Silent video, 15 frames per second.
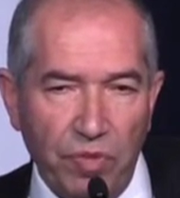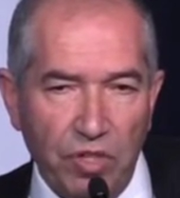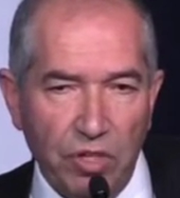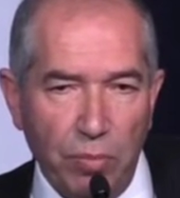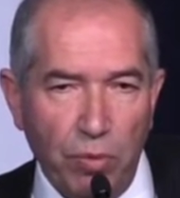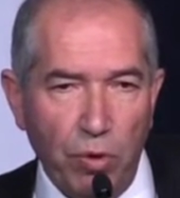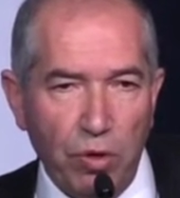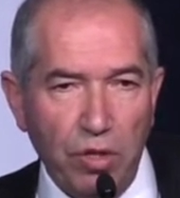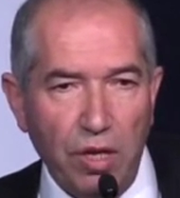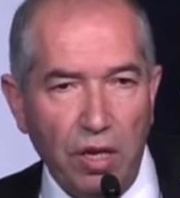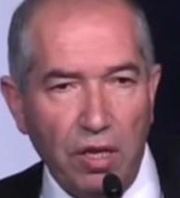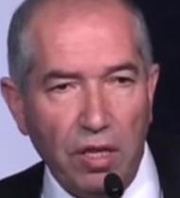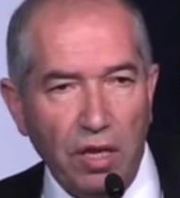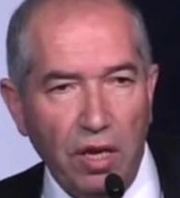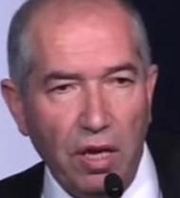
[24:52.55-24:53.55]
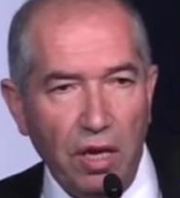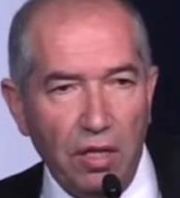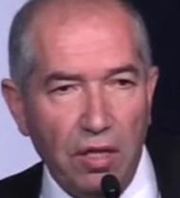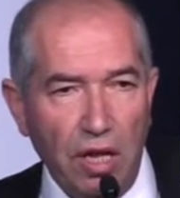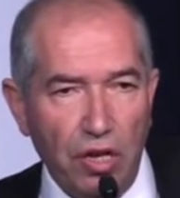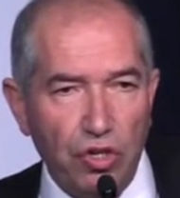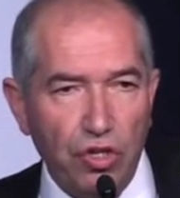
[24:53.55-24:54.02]
supporting the
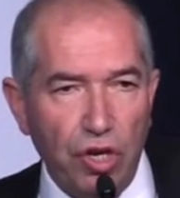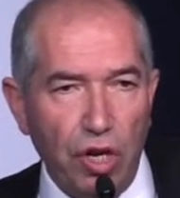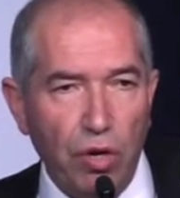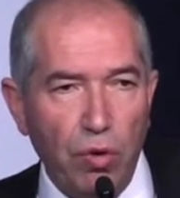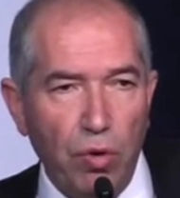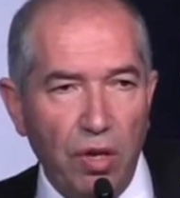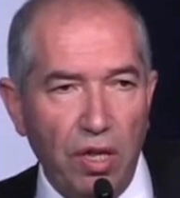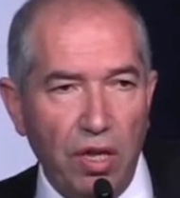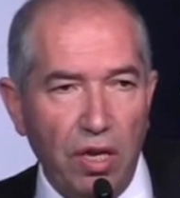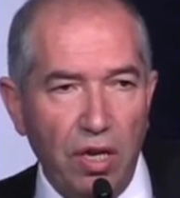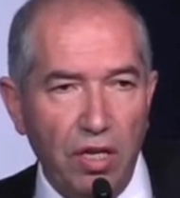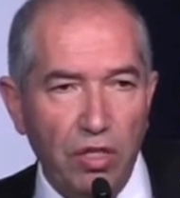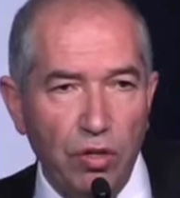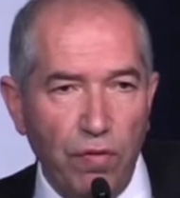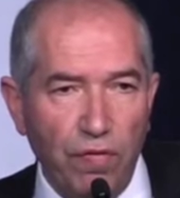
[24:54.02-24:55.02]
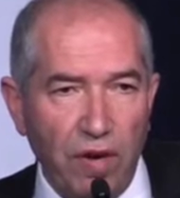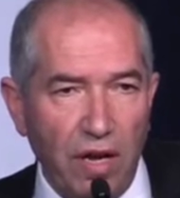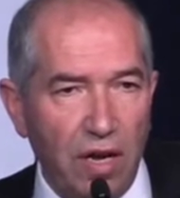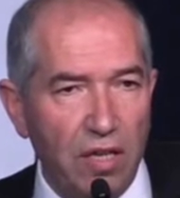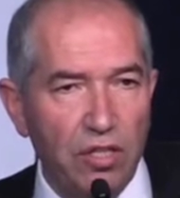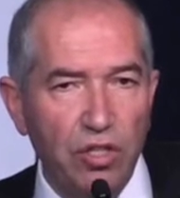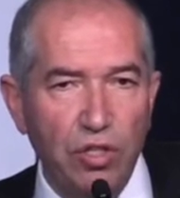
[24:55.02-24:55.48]
tension or increase of
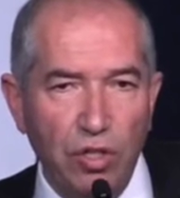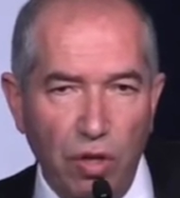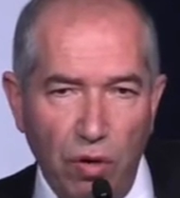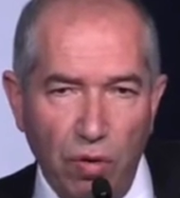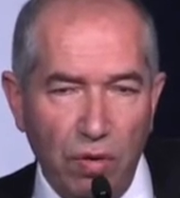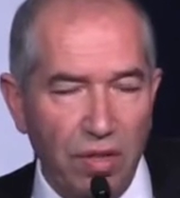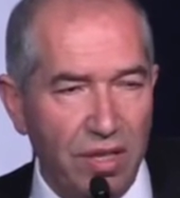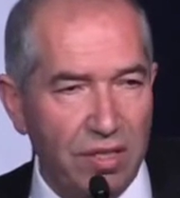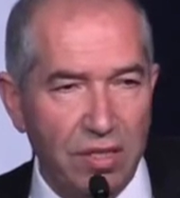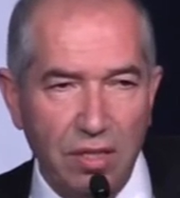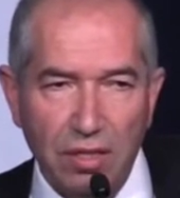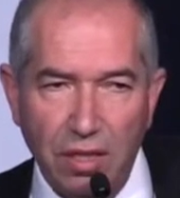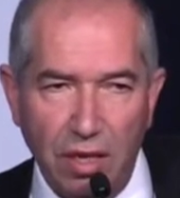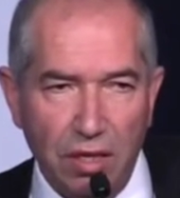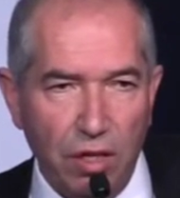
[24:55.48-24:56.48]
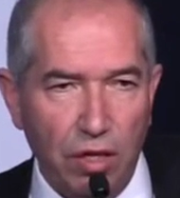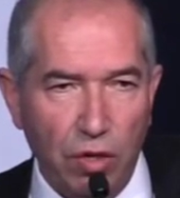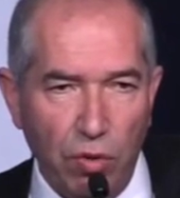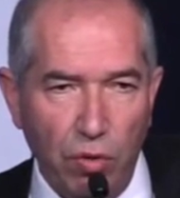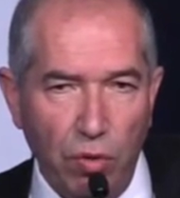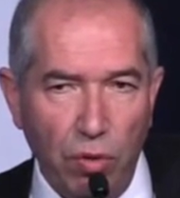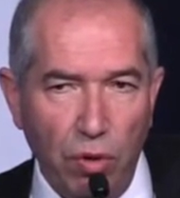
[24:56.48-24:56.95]
violence, no, this is not
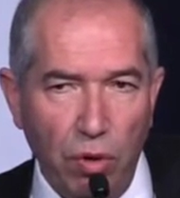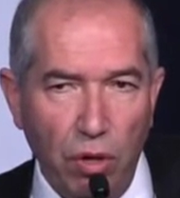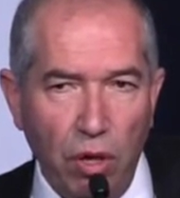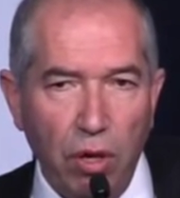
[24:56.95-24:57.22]
true